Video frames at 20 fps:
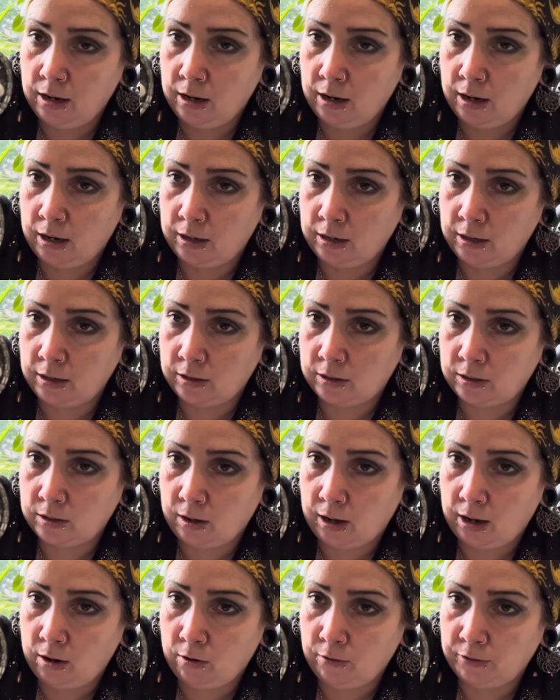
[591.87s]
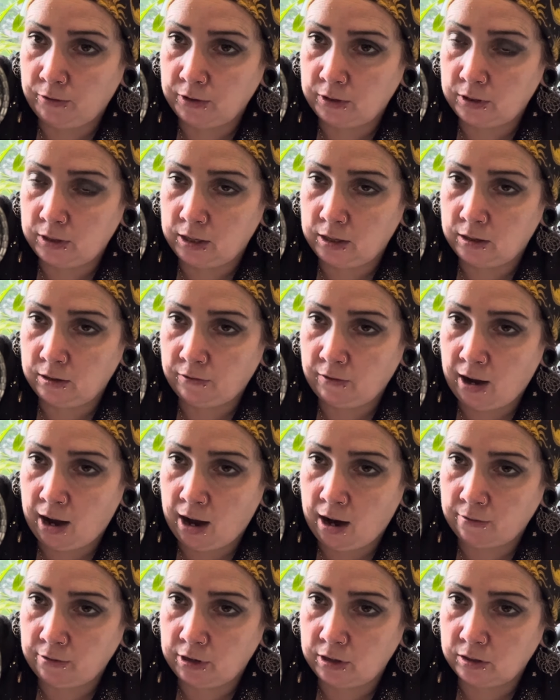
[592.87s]
and it's like obviously
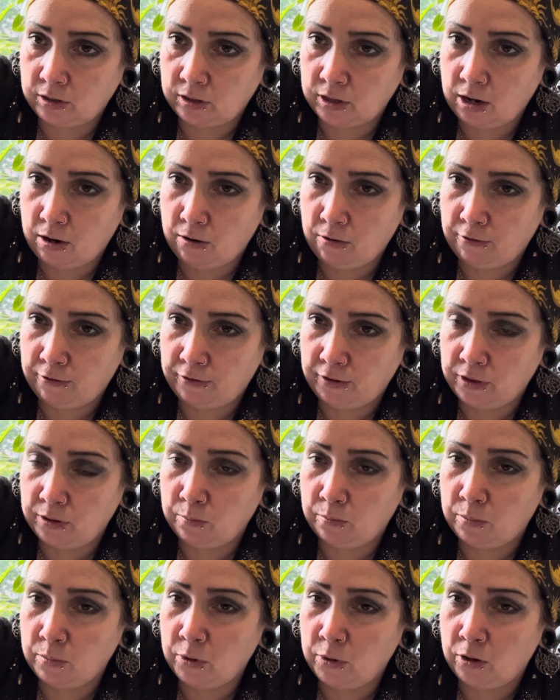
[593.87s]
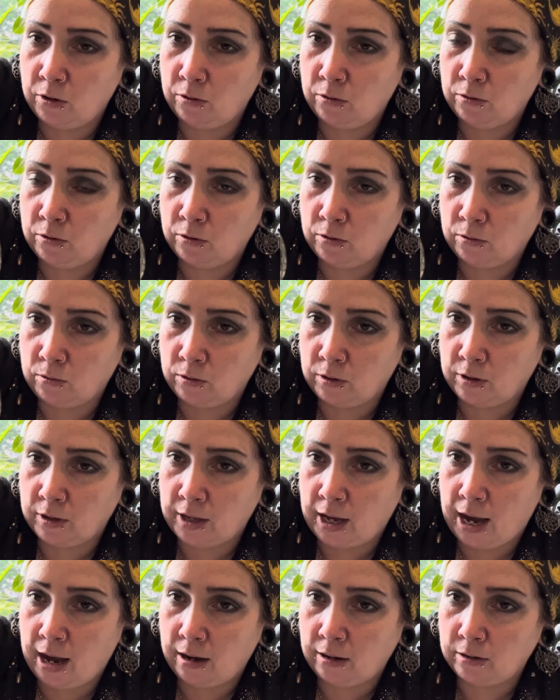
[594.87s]
devouring itself and the moon and all of
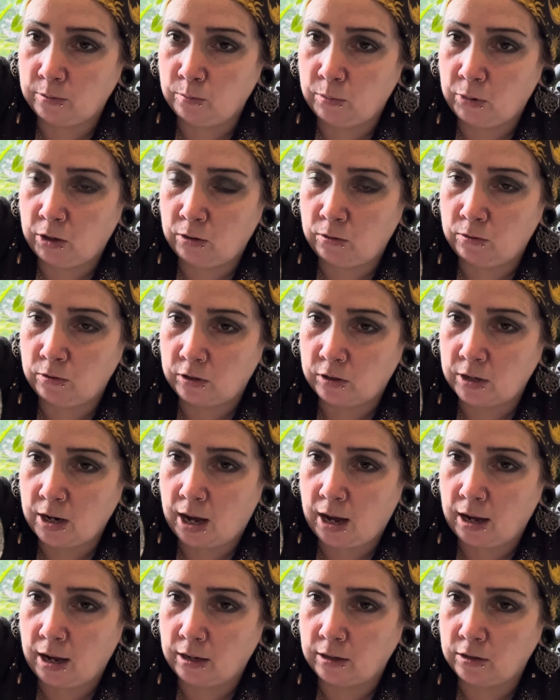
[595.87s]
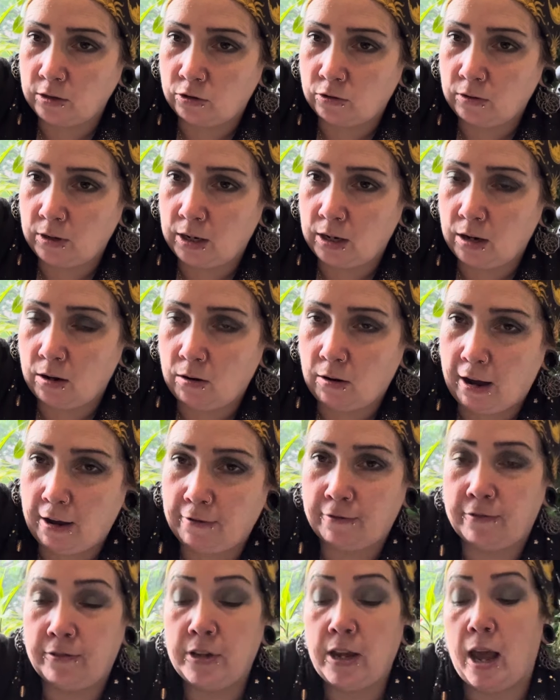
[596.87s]
that. Moon, sun, tree of
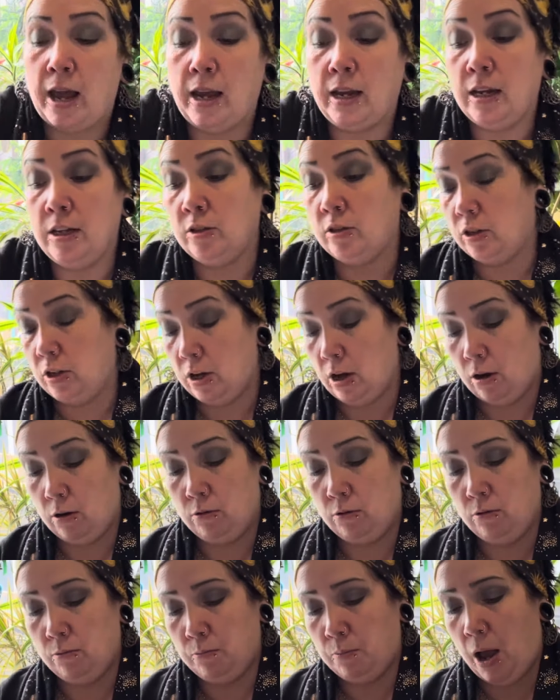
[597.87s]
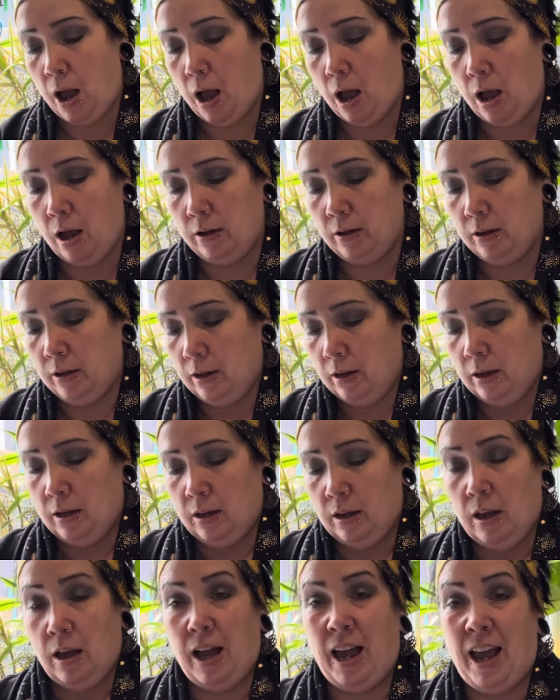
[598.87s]
life. Yeah, it is cute, but
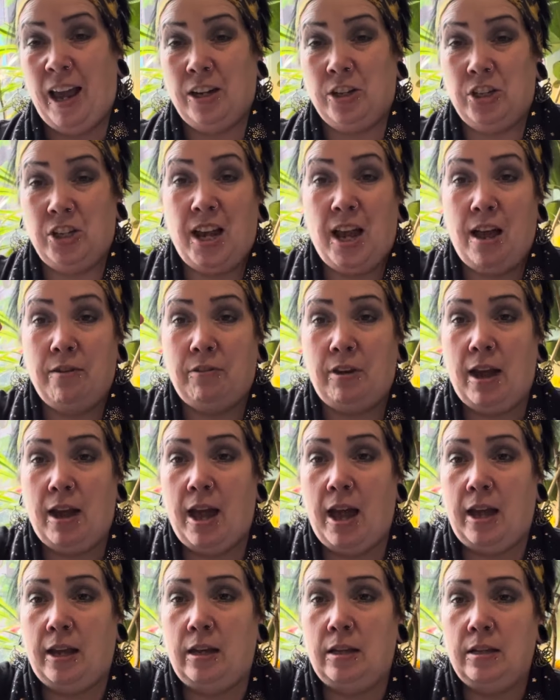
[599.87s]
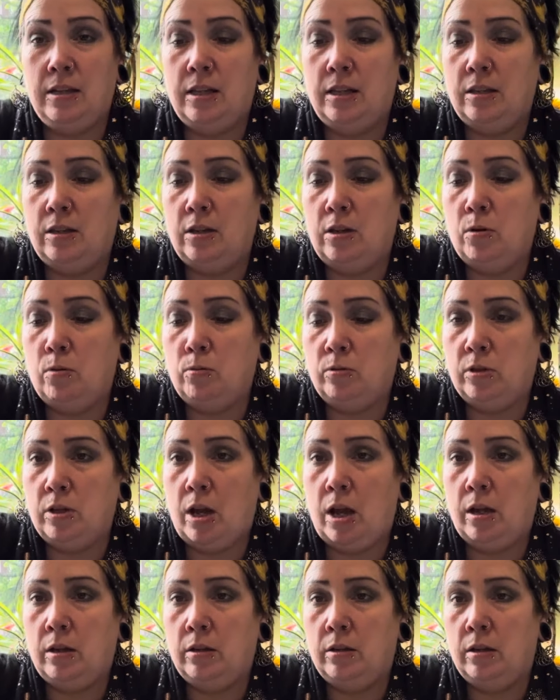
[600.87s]
I actually have it hanging near the
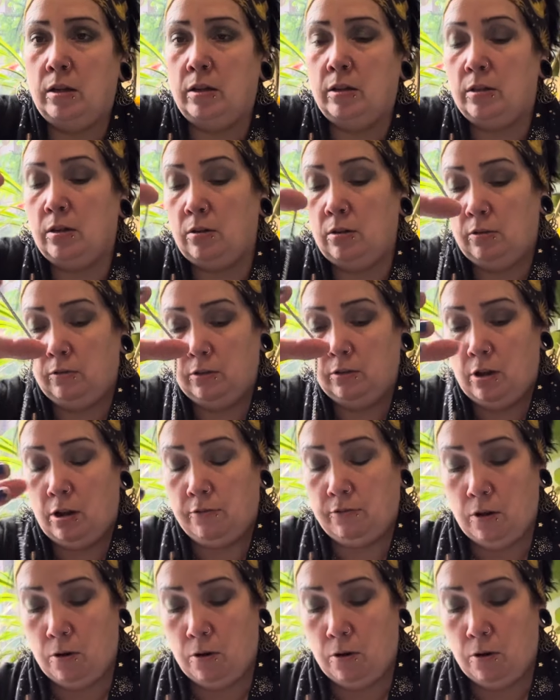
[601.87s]
altar. Don't even know if